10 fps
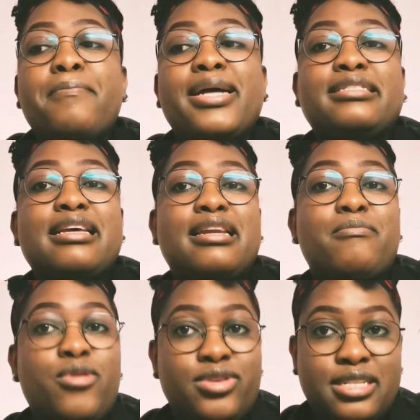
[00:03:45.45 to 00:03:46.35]
But in a
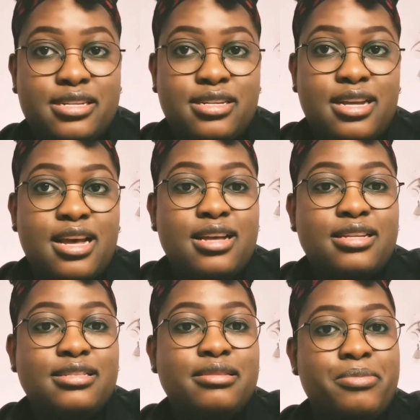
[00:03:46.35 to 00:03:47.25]
modern
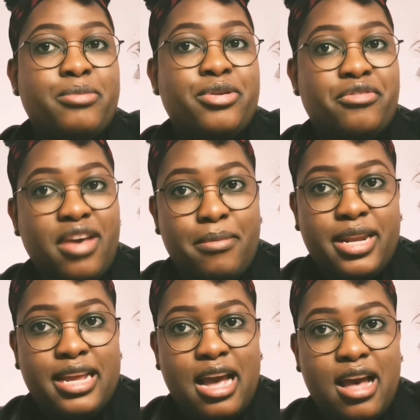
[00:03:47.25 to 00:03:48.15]
Zimbabwean
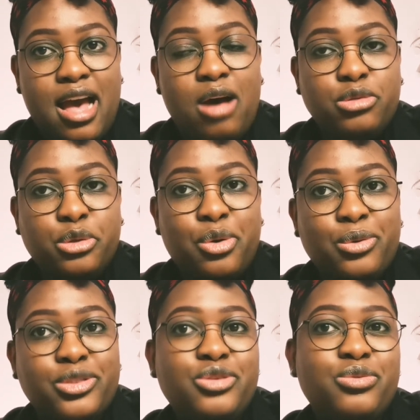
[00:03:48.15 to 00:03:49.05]
family
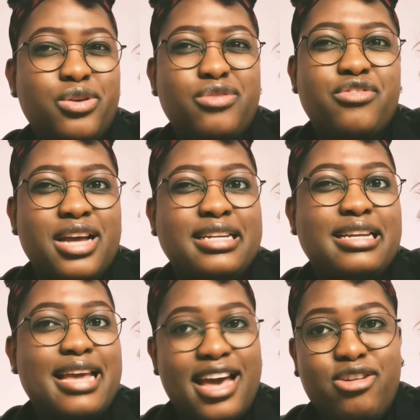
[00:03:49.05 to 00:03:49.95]
household, you will not find
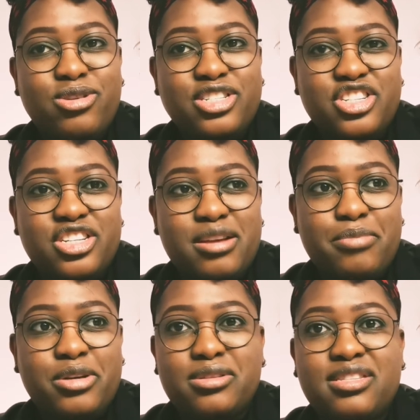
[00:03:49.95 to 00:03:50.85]
an air conditioner
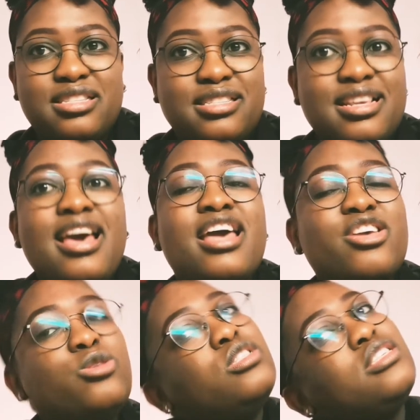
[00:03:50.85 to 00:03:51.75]
because this
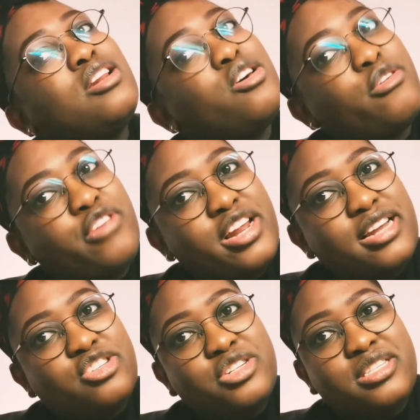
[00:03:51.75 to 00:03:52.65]
uses a lot of
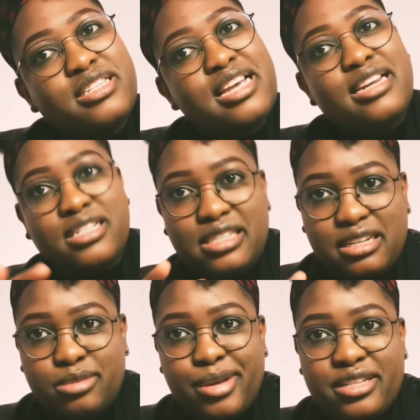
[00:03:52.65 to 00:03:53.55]
electricity and it's
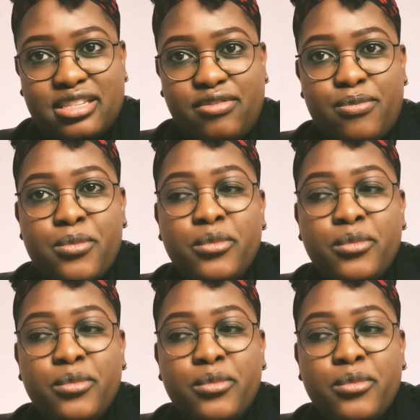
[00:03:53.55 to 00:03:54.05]
expensive.